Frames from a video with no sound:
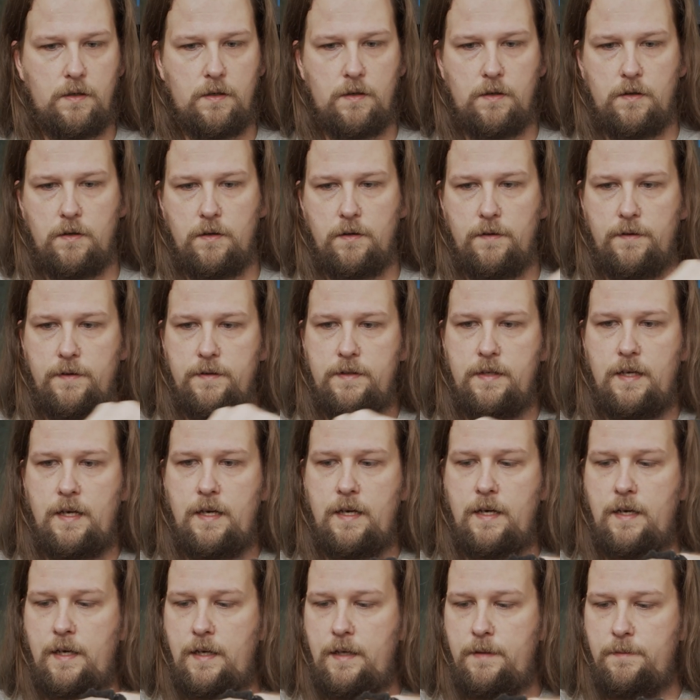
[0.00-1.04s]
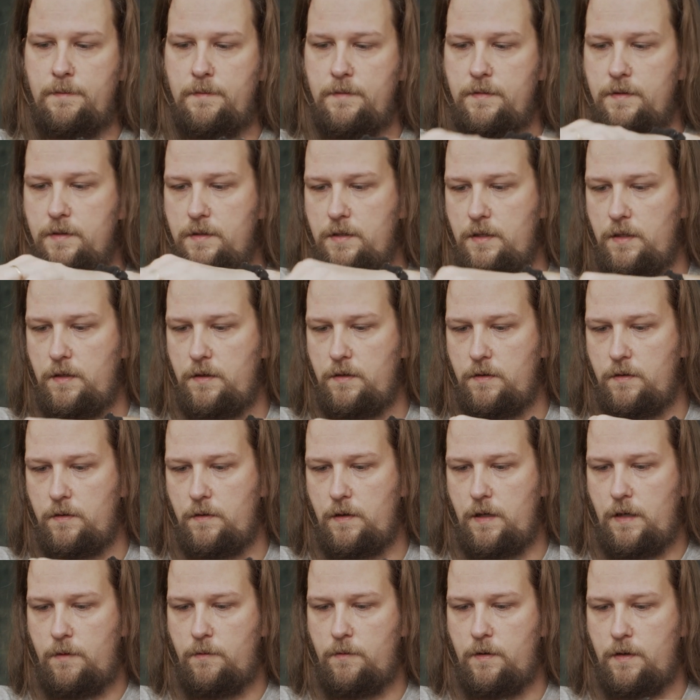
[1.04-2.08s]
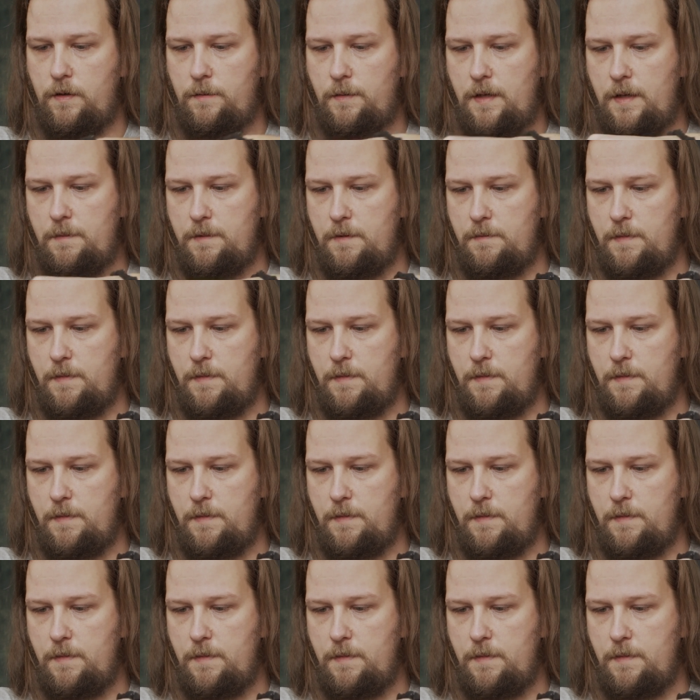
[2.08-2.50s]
all the time. So I want to maybe